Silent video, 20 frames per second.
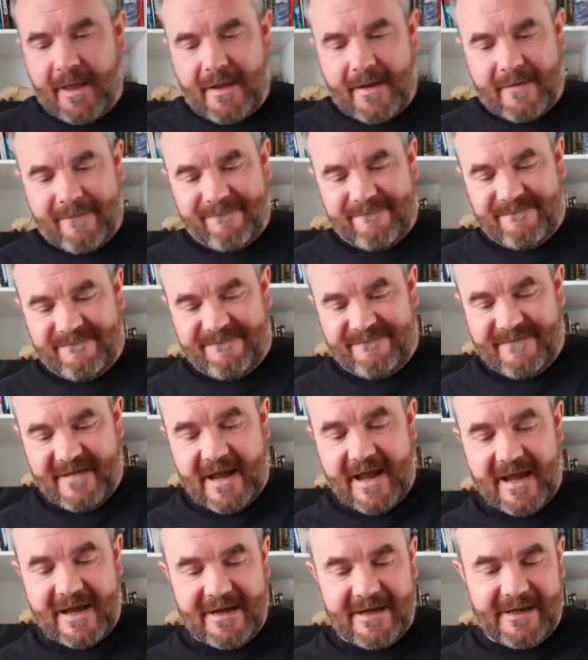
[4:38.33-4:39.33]

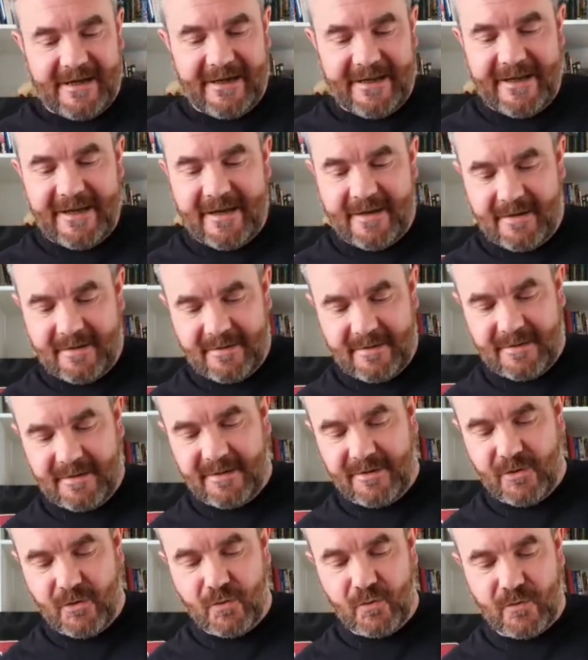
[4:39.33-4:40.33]
Finally,
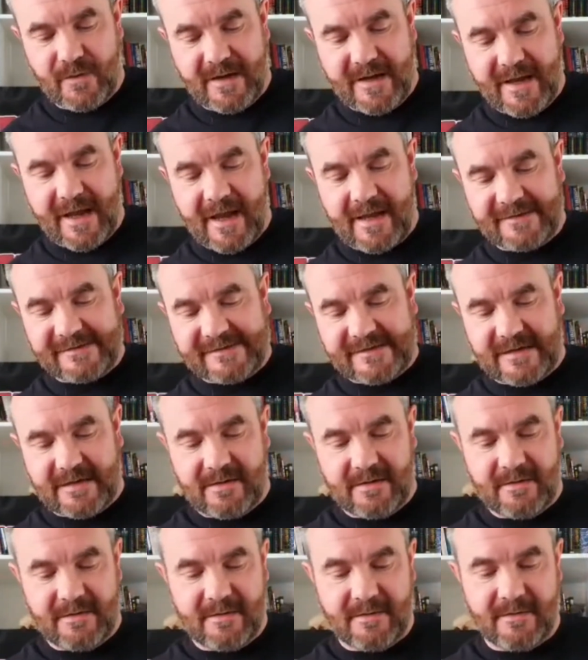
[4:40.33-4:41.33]
you get,
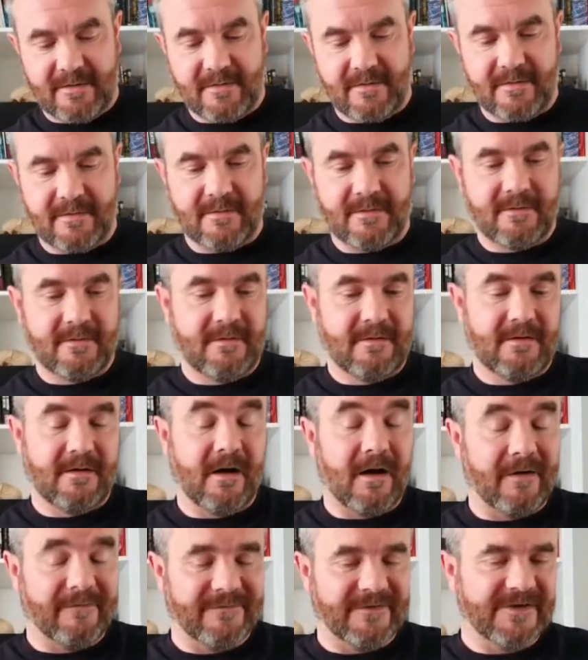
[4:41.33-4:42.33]

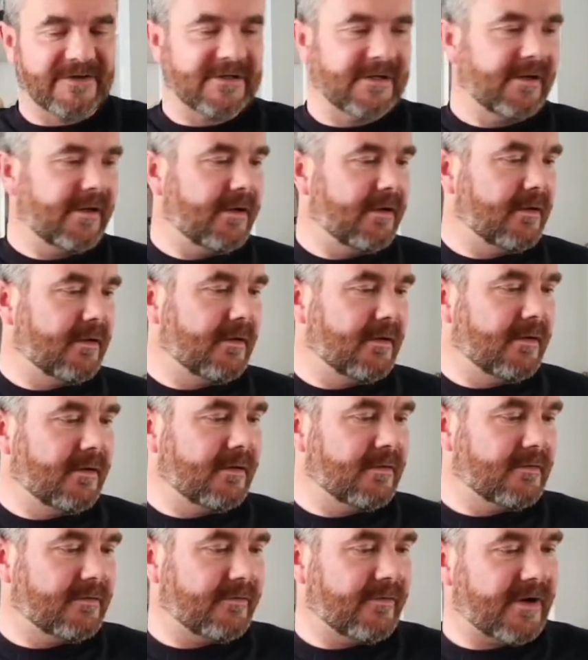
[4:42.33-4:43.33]
obviously, the
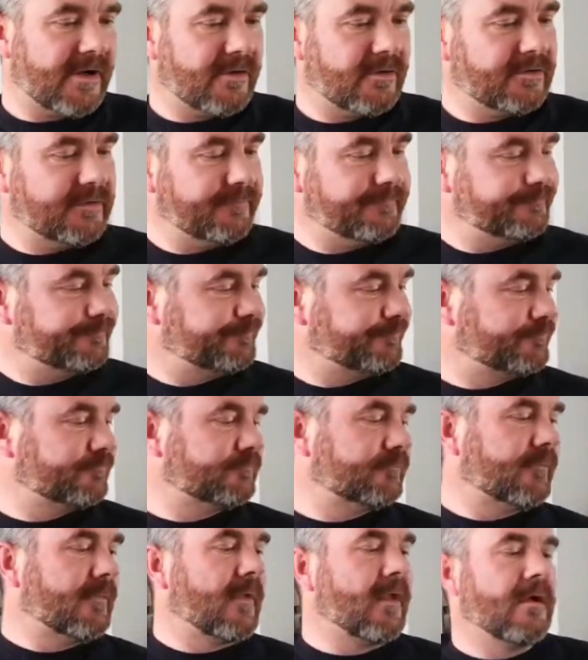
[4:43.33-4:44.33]
record.
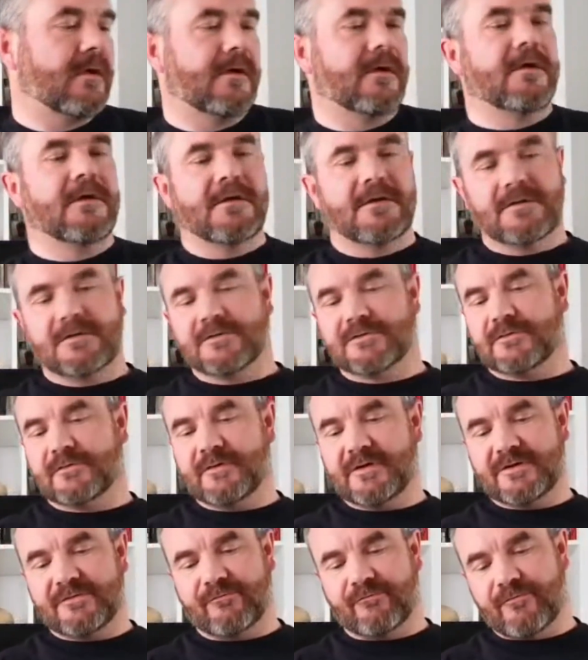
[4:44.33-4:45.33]
So
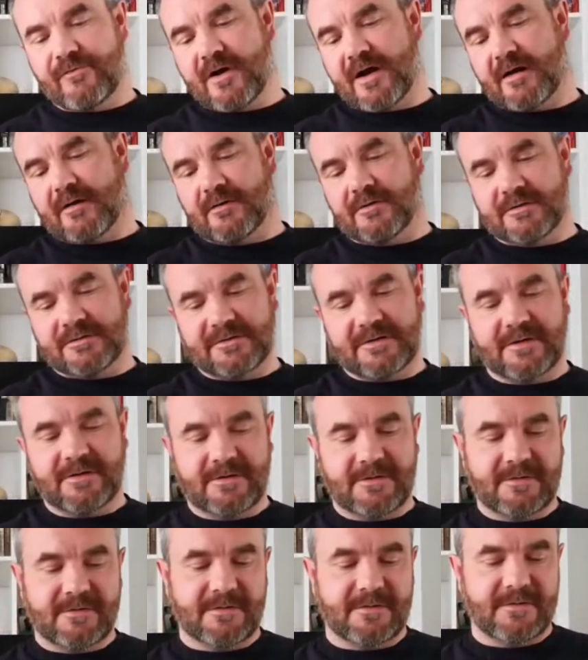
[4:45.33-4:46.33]
this record
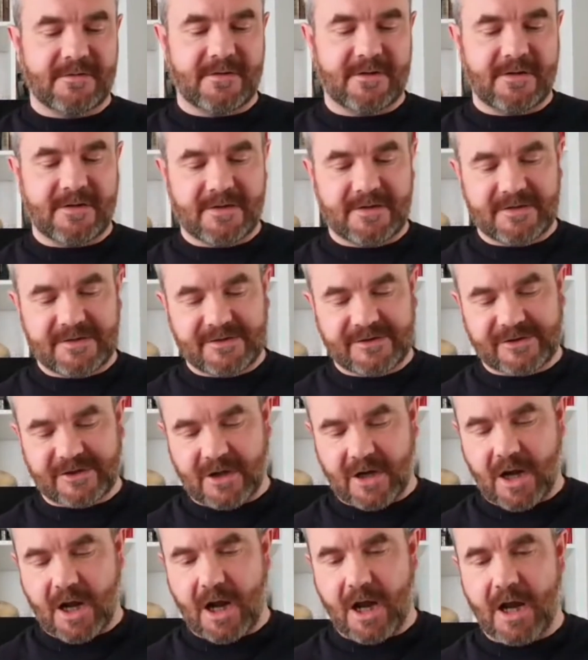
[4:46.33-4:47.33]
is
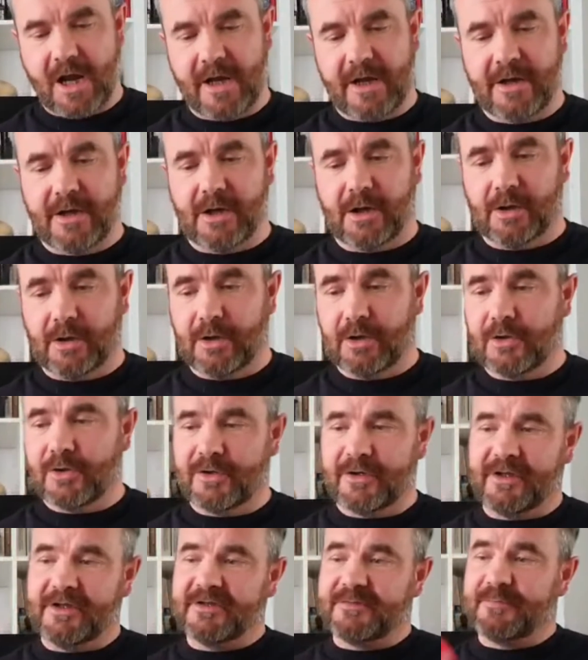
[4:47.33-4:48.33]
a
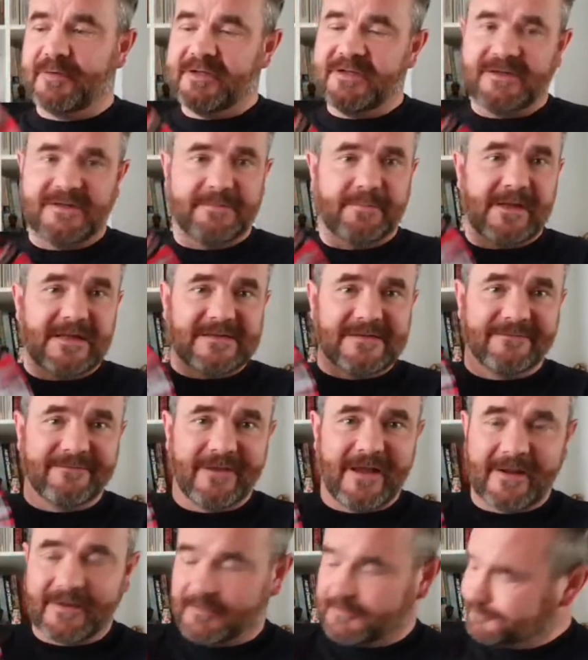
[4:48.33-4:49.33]
glorious piece of splattered
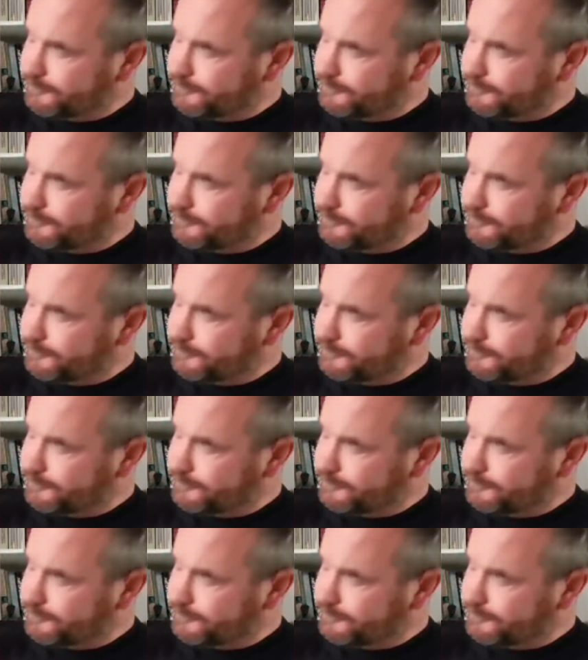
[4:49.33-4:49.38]
vinyl.